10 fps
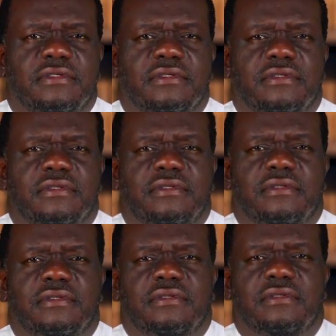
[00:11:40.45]

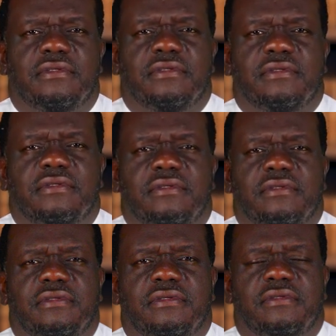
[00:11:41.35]

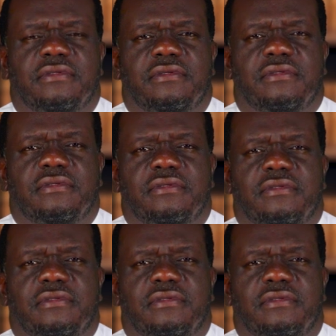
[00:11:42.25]
(silence)